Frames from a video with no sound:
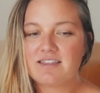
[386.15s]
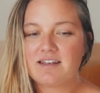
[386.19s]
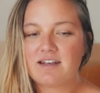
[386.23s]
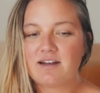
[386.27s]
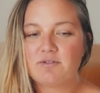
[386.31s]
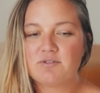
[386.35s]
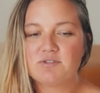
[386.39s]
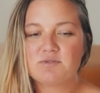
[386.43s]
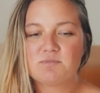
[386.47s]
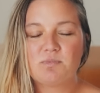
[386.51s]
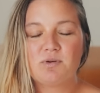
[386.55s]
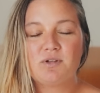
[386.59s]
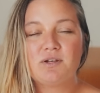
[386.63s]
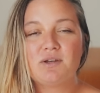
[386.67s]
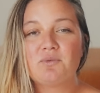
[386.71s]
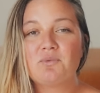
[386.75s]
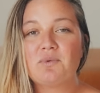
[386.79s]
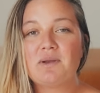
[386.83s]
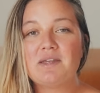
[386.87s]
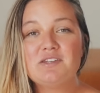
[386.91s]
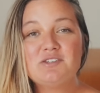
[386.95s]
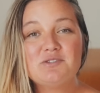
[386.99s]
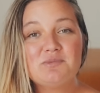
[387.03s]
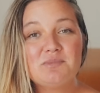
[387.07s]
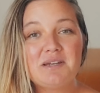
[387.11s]
that I was putting
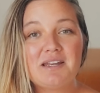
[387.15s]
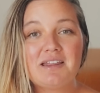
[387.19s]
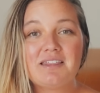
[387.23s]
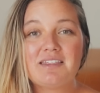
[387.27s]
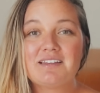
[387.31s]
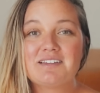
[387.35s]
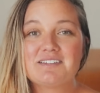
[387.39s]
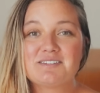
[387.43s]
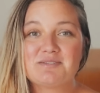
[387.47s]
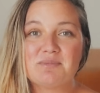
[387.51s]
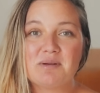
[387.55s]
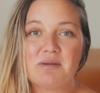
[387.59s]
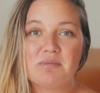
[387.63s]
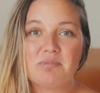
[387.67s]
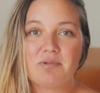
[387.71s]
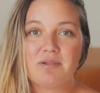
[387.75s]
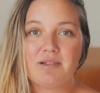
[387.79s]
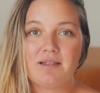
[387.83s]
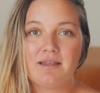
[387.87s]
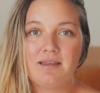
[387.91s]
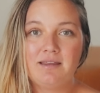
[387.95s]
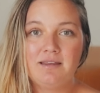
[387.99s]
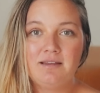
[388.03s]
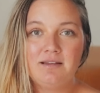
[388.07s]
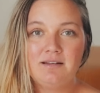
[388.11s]
way too many things on my
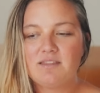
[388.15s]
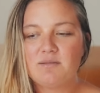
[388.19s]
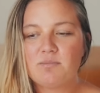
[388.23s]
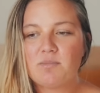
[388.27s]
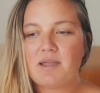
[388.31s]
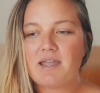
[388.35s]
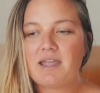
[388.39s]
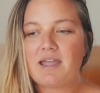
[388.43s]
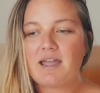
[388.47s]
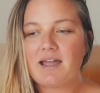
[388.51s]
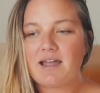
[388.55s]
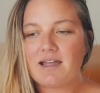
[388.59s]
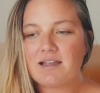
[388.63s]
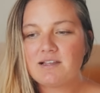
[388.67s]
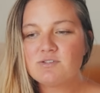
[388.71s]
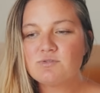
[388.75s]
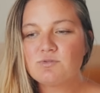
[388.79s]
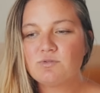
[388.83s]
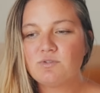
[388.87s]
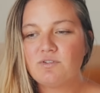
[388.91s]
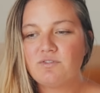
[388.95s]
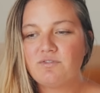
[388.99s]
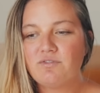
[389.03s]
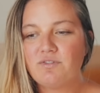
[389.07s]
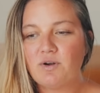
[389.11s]
plate, that my
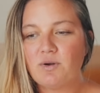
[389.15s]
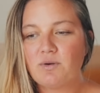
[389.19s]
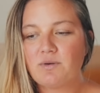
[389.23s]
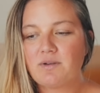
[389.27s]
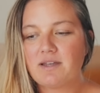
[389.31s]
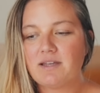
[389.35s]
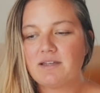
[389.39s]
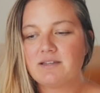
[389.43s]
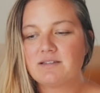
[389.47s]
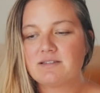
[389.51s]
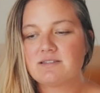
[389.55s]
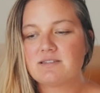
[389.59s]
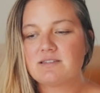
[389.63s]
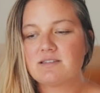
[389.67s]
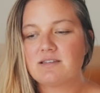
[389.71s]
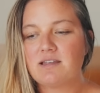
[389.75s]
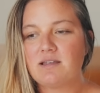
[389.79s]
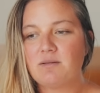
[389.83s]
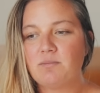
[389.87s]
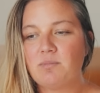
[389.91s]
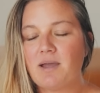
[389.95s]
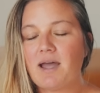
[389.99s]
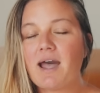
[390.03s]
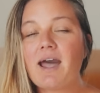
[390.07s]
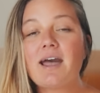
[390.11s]
actual focus
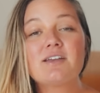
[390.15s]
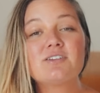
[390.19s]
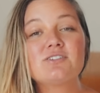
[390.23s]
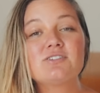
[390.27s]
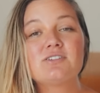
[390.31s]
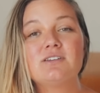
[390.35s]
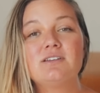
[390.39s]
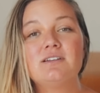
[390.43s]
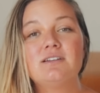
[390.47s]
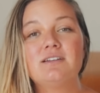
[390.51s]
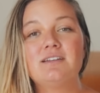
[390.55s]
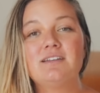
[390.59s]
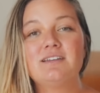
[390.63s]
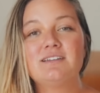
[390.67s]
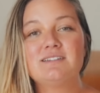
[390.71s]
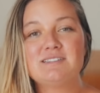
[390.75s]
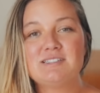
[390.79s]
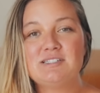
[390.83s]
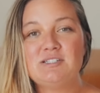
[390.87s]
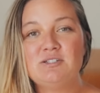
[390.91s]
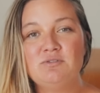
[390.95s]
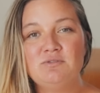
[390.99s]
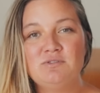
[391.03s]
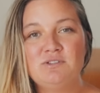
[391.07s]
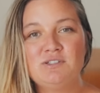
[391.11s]
and passion is
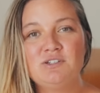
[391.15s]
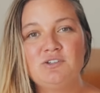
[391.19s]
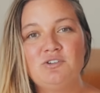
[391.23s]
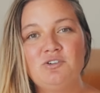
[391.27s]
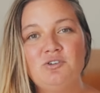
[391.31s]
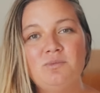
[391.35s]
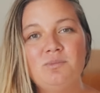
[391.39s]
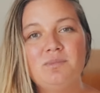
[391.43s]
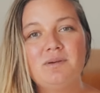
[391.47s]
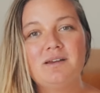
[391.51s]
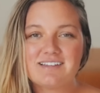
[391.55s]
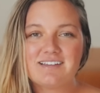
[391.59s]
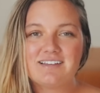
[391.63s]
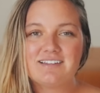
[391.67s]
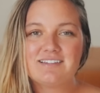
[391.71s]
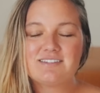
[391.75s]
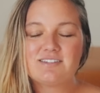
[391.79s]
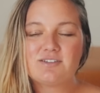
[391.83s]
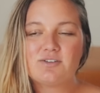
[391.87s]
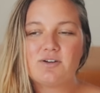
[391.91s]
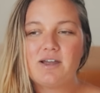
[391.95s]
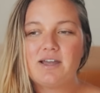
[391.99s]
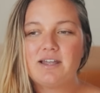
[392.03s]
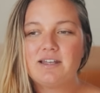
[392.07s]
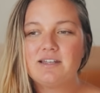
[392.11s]
YouTube. And
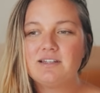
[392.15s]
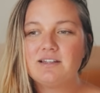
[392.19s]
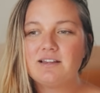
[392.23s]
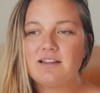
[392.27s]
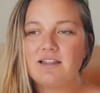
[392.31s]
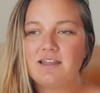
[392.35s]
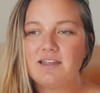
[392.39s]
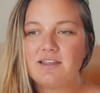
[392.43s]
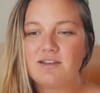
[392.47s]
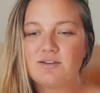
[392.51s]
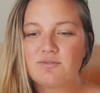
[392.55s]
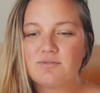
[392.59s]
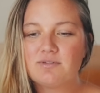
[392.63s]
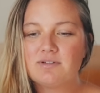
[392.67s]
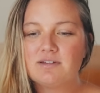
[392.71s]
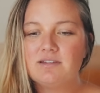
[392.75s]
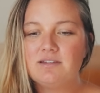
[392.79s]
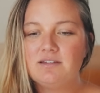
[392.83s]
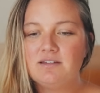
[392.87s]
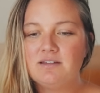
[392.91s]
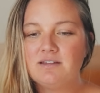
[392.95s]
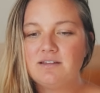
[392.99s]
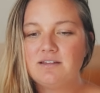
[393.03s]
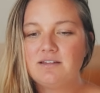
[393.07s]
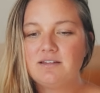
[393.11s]
so I had to like
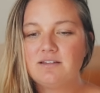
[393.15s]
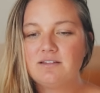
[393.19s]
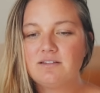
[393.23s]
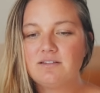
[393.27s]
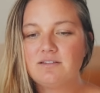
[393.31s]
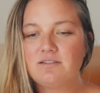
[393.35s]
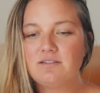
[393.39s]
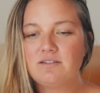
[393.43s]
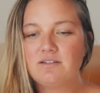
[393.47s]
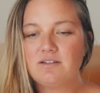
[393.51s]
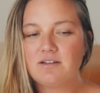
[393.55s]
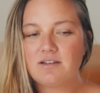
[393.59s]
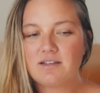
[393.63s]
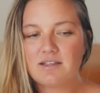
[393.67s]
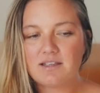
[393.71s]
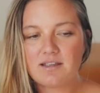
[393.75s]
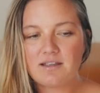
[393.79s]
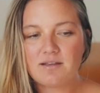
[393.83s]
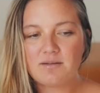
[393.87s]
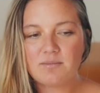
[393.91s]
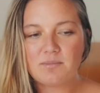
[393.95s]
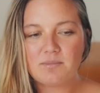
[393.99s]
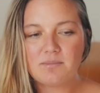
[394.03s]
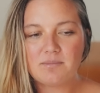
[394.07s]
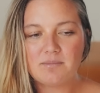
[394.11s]
really look
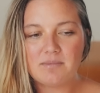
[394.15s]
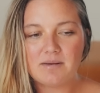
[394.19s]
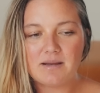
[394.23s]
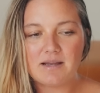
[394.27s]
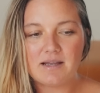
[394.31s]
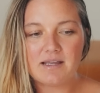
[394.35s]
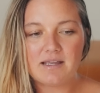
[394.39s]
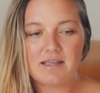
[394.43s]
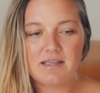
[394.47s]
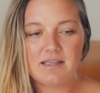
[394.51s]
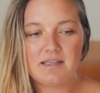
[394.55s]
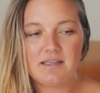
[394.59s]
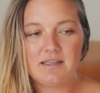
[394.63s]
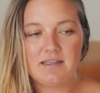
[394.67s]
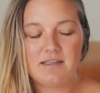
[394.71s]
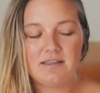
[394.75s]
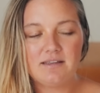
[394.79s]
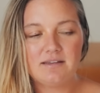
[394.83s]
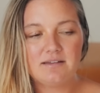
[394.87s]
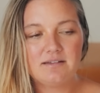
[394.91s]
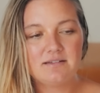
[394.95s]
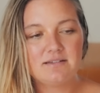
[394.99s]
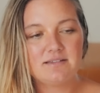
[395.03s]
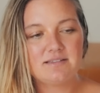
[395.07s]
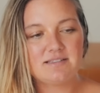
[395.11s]
at my
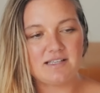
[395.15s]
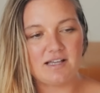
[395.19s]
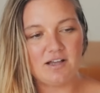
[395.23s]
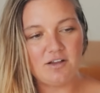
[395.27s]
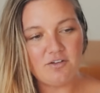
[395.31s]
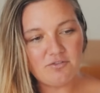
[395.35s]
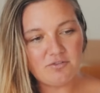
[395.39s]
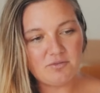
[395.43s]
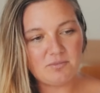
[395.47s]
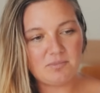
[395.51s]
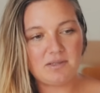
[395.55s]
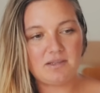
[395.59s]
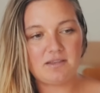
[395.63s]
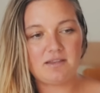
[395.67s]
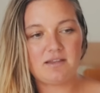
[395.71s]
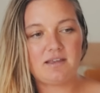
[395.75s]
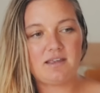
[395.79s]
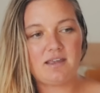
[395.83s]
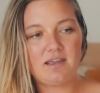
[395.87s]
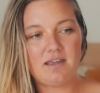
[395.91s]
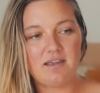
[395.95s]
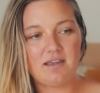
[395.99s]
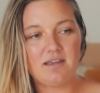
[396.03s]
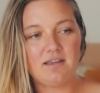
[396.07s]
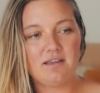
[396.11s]
self and be like,
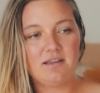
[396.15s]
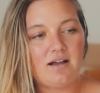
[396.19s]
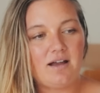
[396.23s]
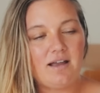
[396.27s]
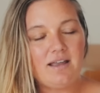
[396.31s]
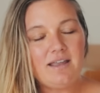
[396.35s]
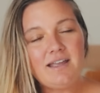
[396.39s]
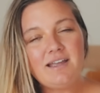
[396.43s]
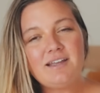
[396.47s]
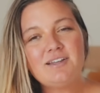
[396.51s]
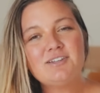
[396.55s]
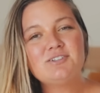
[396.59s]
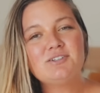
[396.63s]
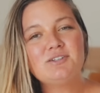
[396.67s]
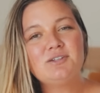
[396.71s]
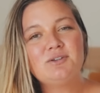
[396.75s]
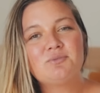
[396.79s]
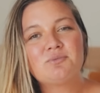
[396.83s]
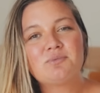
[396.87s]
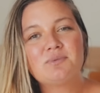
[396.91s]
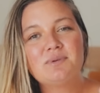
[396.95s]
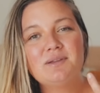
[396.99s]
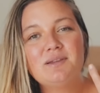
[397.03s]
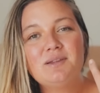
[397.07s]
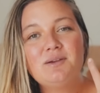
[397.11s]
hey, I actually
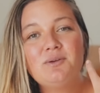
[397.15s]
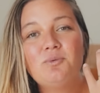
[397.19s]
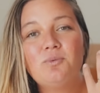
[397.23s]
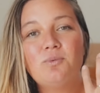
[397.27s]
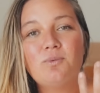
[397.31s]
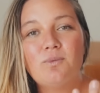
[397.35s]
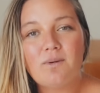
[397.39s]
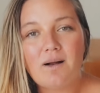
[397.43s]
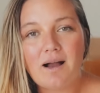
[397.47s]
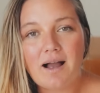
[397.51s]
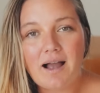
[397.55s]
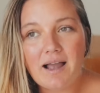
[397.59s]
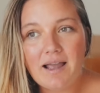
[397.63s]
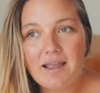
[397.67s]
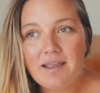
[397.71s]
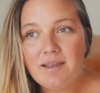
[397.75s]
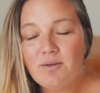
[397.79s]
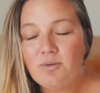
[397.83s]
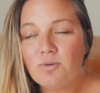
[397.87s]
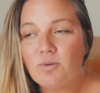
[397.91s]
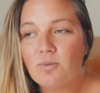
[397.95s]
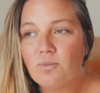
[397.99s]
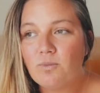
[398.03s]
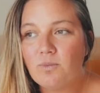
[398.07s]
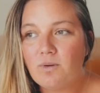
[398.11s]
really,
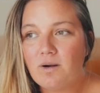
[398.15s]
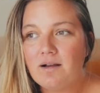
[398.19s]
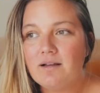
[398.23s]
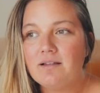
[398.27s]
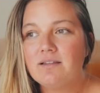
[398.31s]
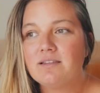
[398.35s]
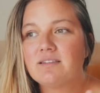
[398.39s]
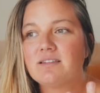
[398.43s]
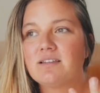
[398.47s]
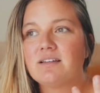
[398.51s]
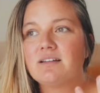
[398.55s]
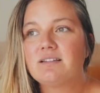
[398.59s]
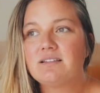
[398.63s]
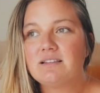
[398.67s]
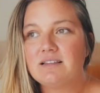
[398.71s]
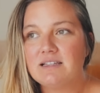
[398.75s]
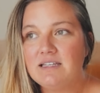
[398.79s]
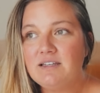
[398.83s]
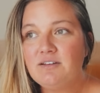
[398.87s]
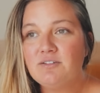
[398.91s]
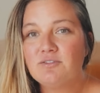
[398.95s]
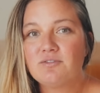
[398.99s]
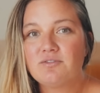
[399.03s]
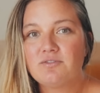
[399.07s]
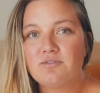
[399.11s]
I want to
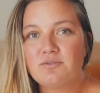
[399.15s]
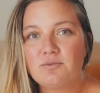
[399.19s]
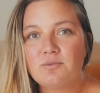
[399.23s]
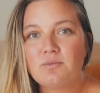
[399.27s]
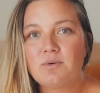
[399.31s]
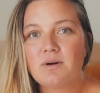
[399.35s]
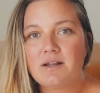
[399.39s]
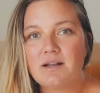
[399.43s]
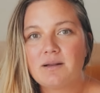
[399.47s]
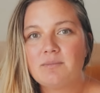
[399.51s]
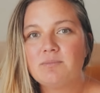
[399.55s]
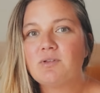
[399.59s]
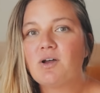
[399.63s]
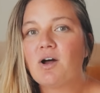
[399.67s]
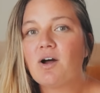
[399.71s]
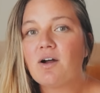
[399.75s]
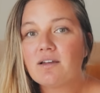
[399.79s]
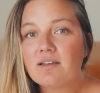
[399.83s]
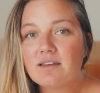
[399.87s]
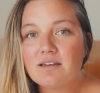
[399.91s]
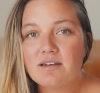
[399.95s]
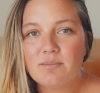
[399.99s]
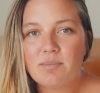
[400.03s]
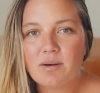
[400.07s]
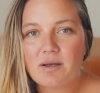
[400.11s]
live what I'm
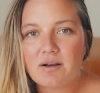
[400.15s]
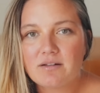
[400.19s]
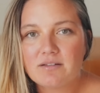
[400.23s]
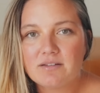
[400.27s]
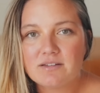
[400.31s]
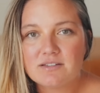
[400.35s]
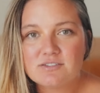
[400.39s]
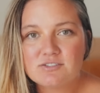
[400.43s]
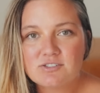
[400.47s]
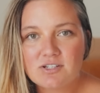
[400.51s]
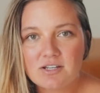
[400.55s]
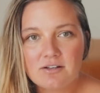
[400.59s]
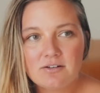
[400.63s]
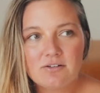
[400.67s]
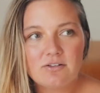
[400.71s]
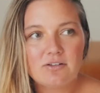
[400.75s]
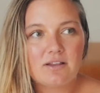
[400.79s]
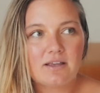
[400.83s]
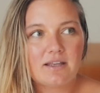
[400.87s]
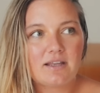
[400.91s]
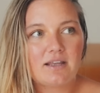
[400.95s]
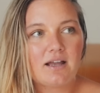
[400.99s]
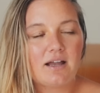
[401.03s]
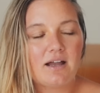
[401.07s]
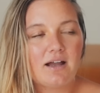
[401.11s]
talking about on this channel.
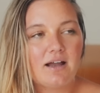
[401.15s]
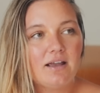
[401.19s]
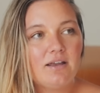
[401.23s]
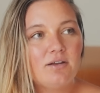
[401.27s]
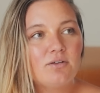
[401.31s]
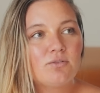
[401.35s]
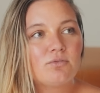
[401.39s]
Like, I